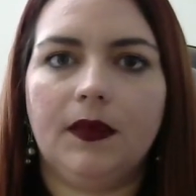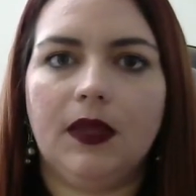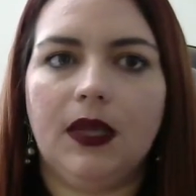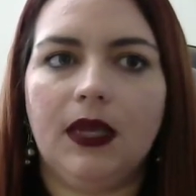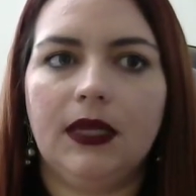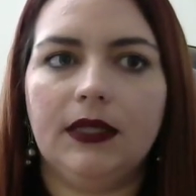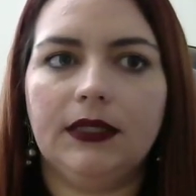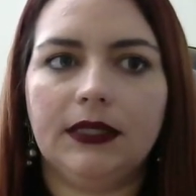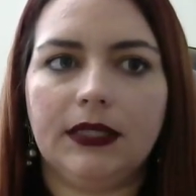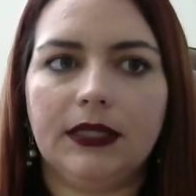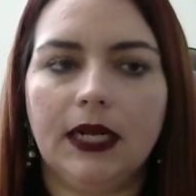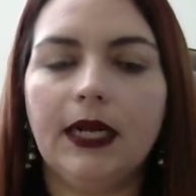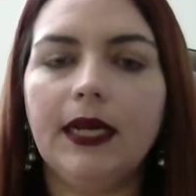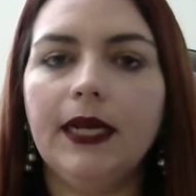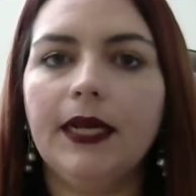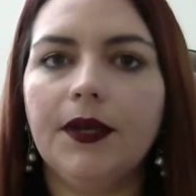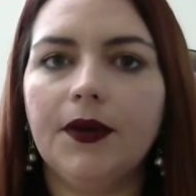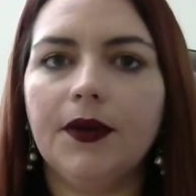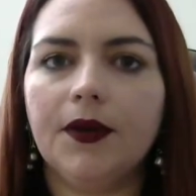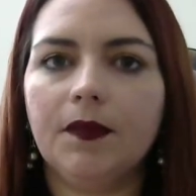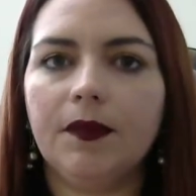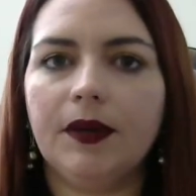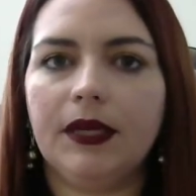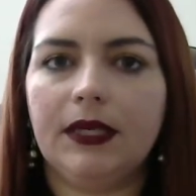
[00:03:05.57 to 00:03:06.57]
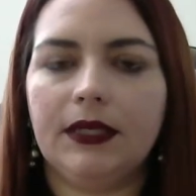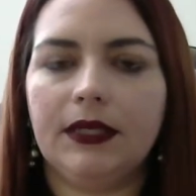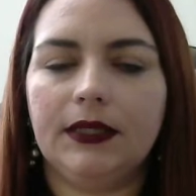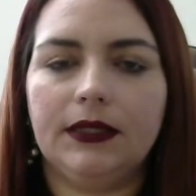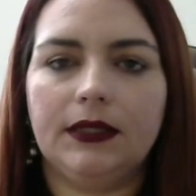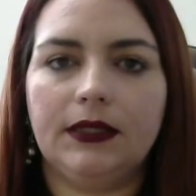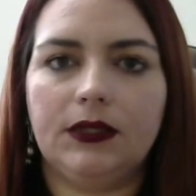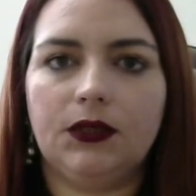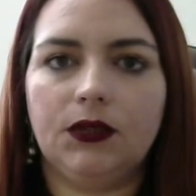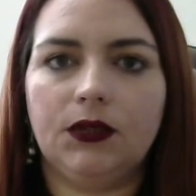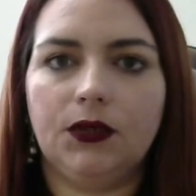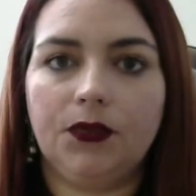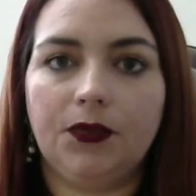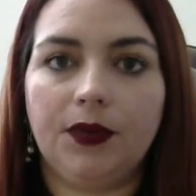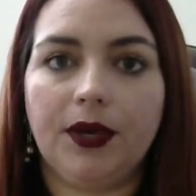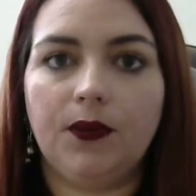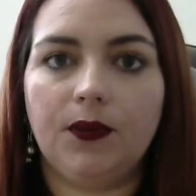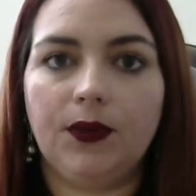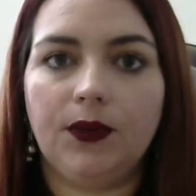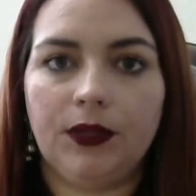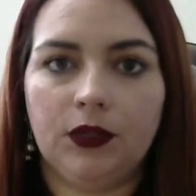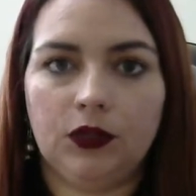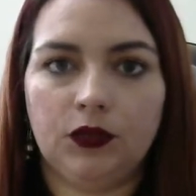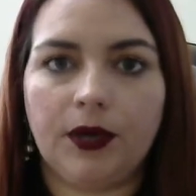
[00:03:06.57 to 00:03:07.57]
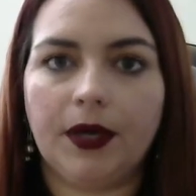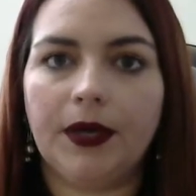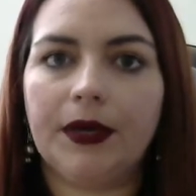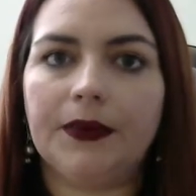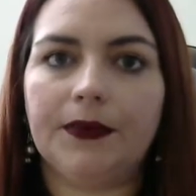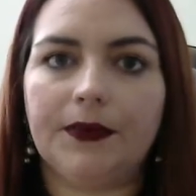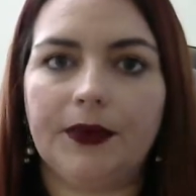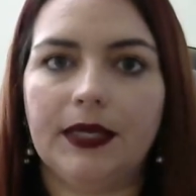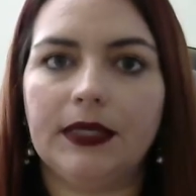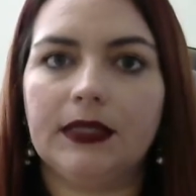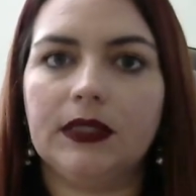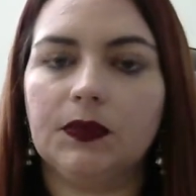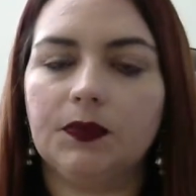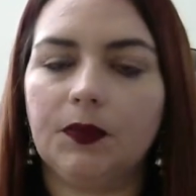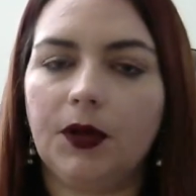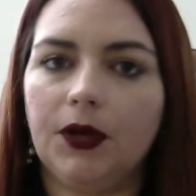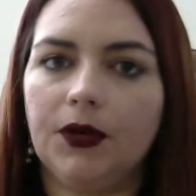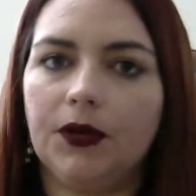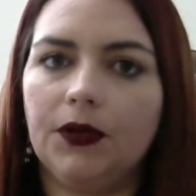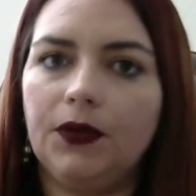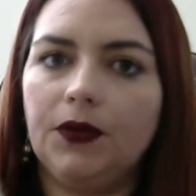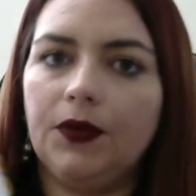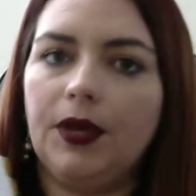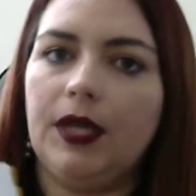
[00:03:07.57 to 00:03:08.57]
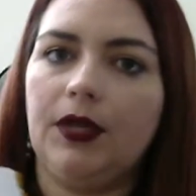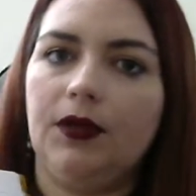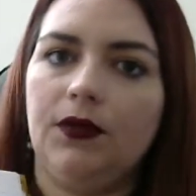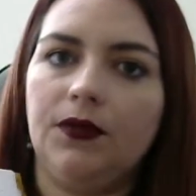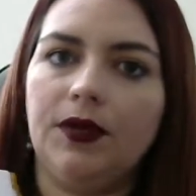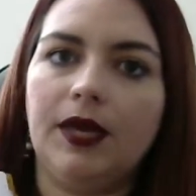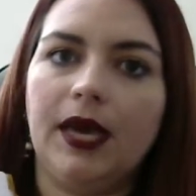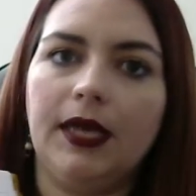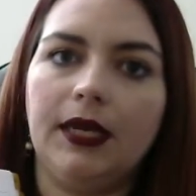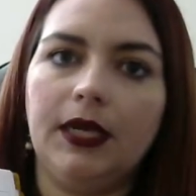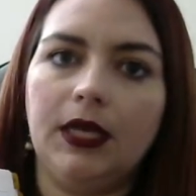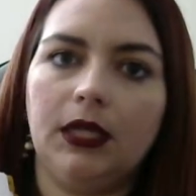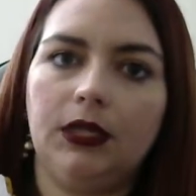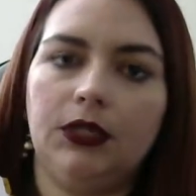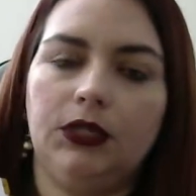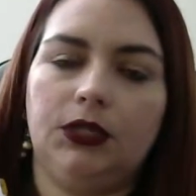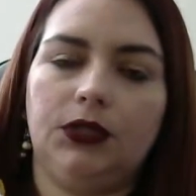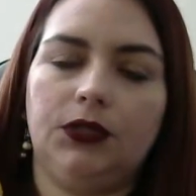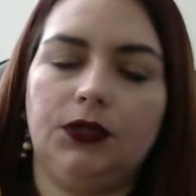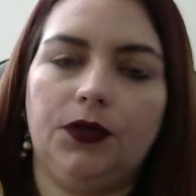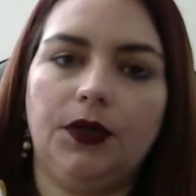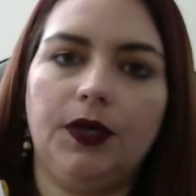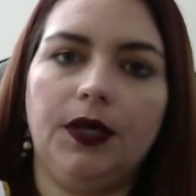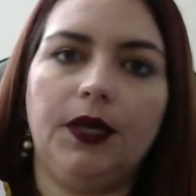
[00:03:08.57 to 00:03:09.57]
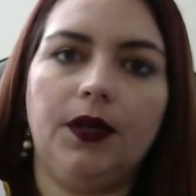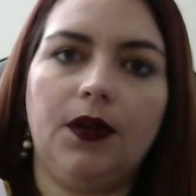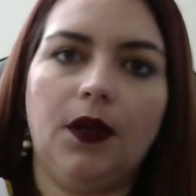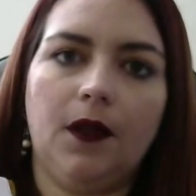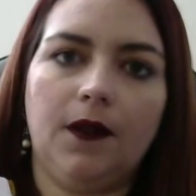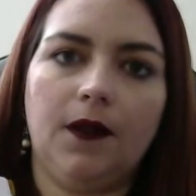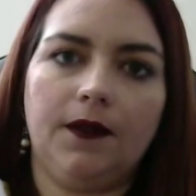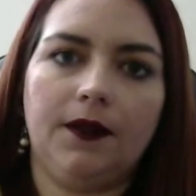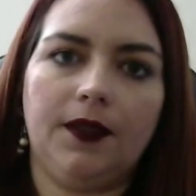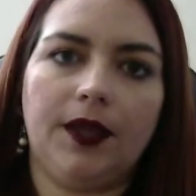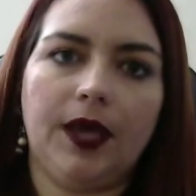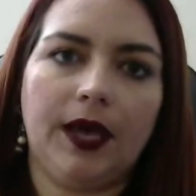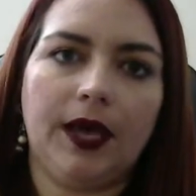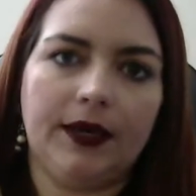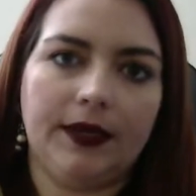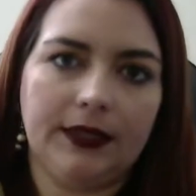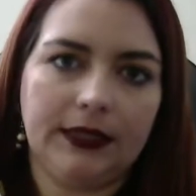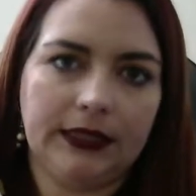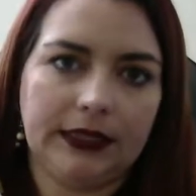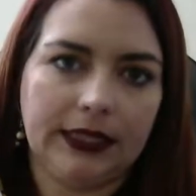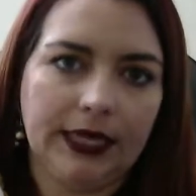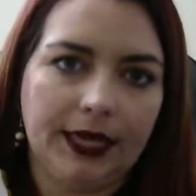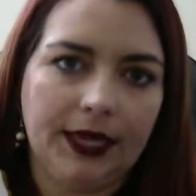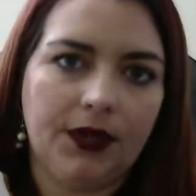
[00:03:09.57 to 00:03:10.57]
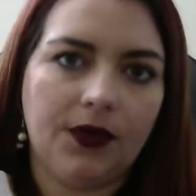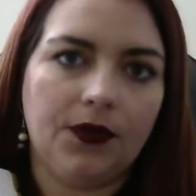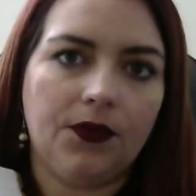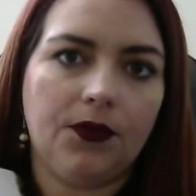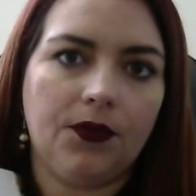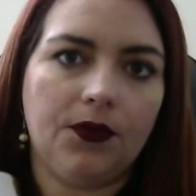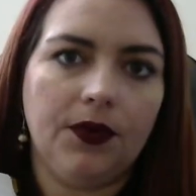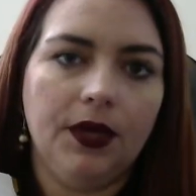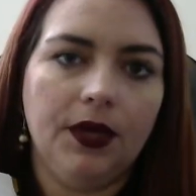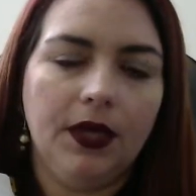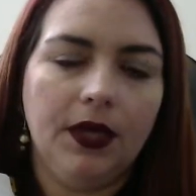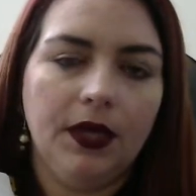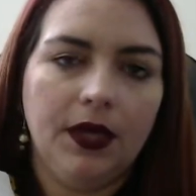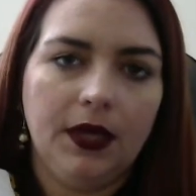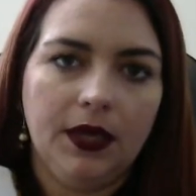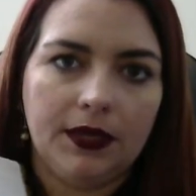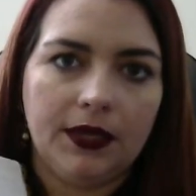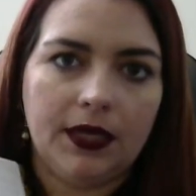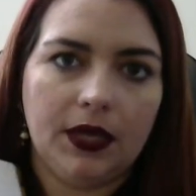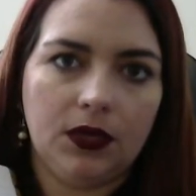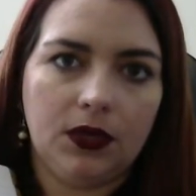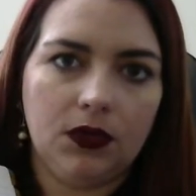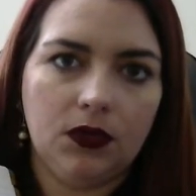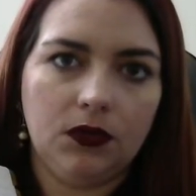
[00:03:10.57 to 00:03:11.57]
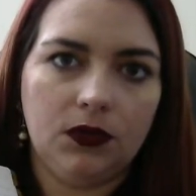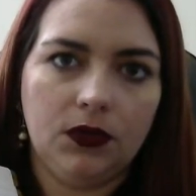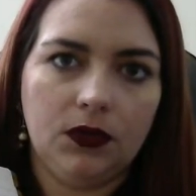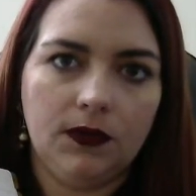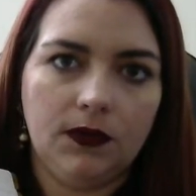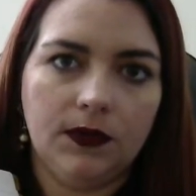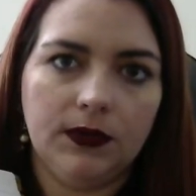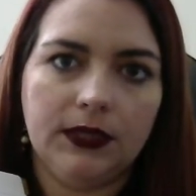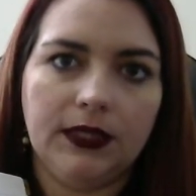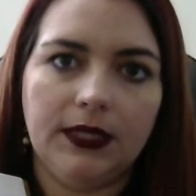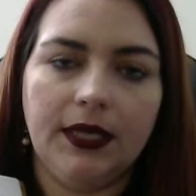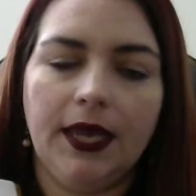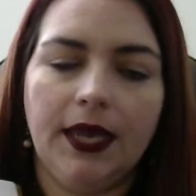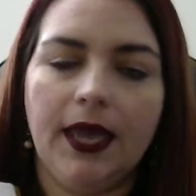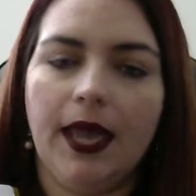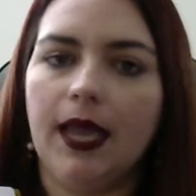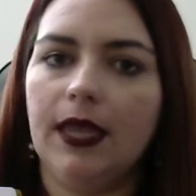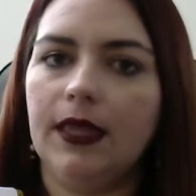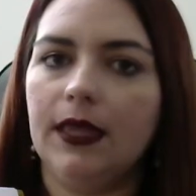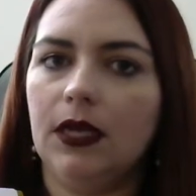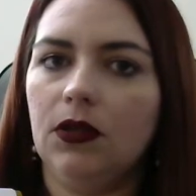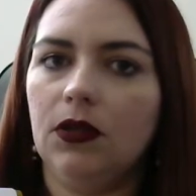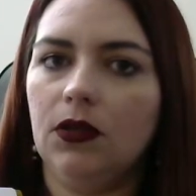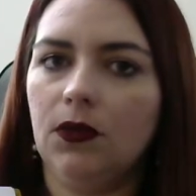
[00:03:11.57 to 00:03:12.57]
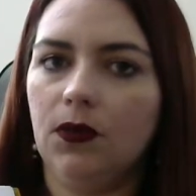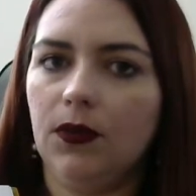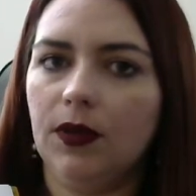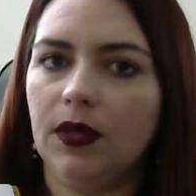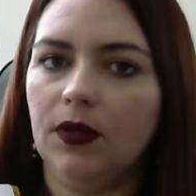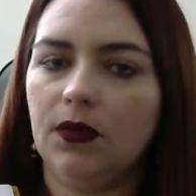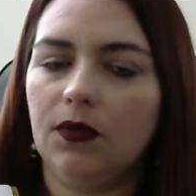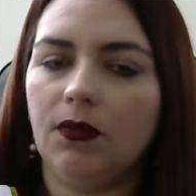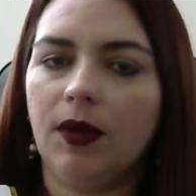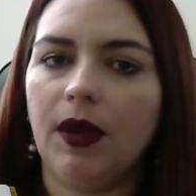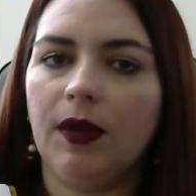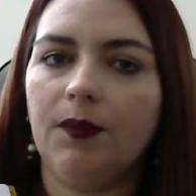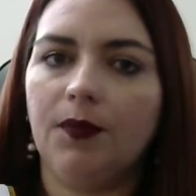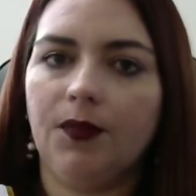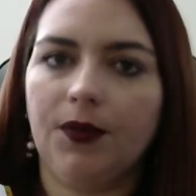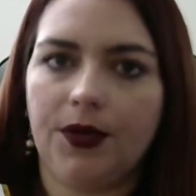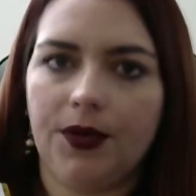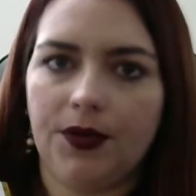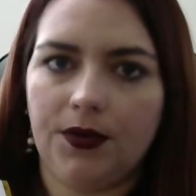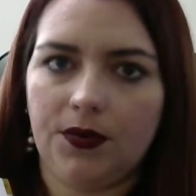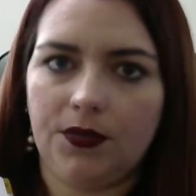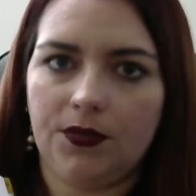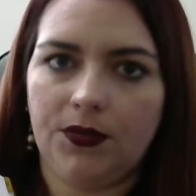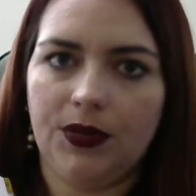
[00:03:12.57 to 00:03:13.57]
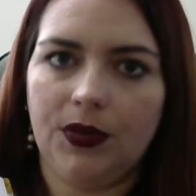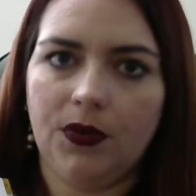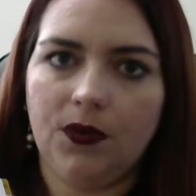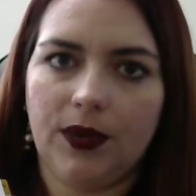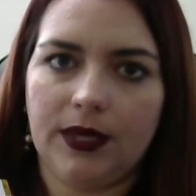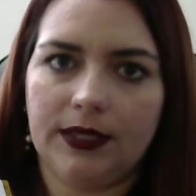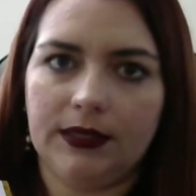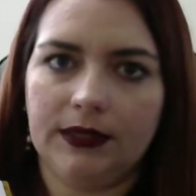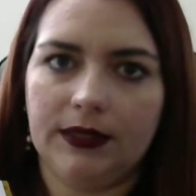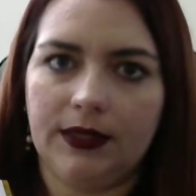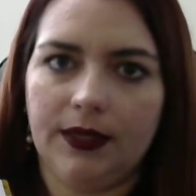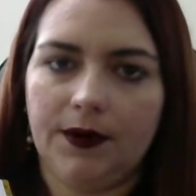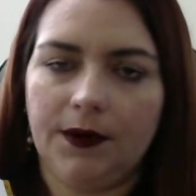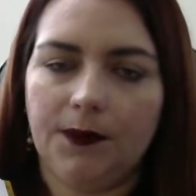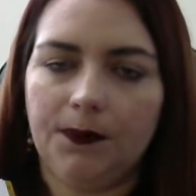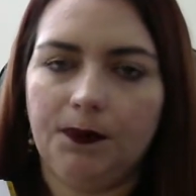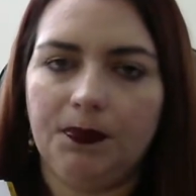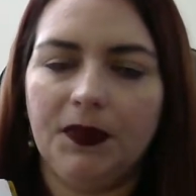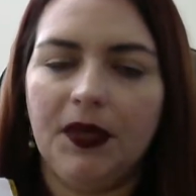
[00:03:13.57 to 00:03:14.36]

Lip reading: it's clear, but it's to write with dry erase marker, and you kind of insert it on that day or that you're using it, and then you can write prayer requests there.